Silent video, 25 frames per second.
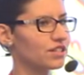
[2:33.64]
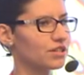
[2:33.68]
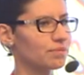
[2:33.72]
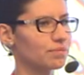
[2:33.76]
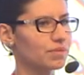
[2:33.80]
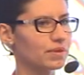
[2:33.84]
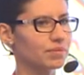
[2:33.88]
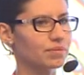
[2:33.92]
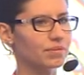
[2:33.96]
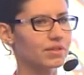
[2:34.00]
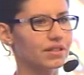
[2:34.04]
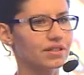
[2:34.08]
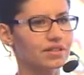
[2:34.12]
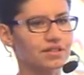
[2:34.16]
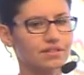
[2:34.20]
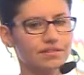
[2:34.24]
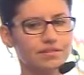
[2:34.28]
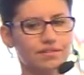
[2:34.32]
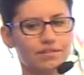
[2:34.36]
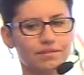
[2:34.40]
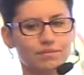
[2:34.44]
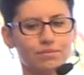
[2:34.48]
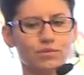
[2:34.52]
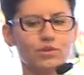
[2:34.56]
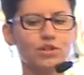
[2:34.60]

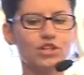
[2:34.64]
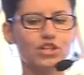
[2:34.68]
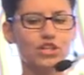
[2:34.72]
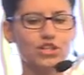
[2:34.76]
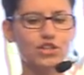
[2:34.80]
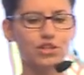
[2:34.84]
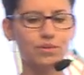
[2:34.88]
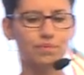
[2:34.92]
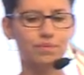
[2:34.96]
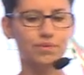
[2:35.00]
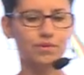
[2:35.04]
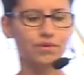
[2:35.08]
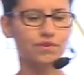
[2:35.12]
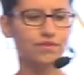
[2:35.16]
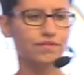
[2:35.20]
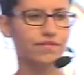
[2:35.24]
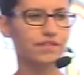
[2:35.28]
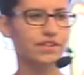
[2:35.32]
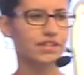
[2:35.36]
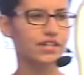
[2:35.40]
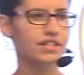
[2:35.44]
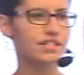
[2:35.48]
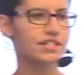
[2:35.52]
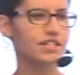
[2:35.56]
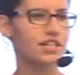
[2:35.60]
VK. Many
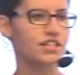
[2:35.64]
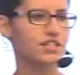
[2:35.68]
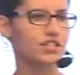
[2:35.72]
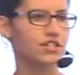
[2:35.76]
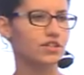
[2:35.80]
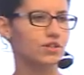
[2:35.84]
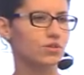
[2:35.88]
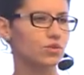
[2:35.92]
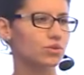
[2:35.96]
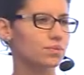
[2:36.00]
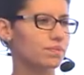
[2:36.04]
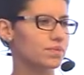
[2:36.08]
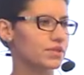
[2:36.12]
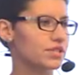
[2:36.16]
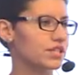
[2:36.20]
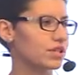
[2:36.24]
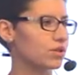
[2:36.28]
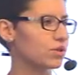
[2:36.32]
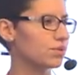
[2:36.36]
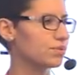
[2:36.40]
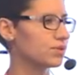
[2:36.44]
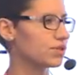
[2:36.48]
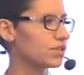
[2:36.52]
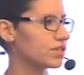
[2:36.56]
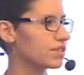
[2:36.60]
have
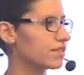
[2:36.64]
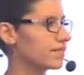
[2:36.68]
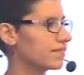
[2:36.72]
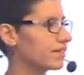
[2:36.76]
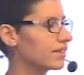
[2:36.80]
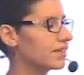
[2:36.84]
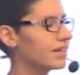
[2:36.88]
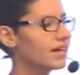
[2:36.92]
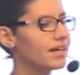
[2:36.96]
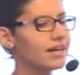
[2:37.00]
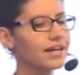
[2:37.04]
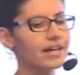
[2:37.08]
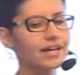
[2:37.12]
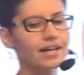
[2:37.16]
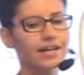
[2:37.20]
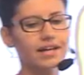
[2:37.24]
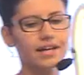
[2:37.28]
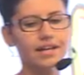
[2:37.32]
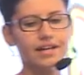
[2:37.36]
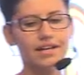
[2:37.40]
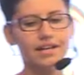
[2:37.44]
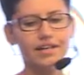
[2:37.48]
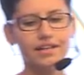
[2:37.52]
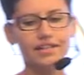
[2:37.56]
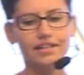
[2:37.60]
personal
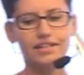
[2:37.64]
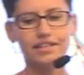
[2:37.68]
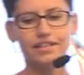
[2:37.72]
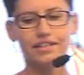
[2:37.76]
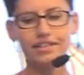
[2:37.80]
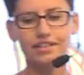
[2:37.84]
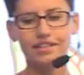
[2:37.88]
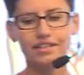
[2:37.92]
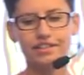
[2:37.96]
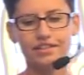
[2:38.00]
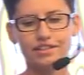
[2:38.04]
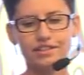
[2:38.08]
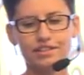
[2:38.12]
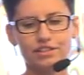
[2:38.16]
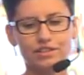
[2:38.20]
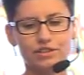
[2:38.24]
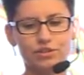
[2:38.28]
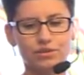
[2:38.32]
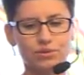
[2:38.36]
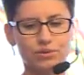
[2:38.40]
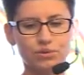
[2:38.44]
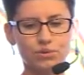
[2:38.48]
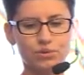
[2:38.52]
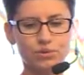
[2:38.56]
accounts, communities,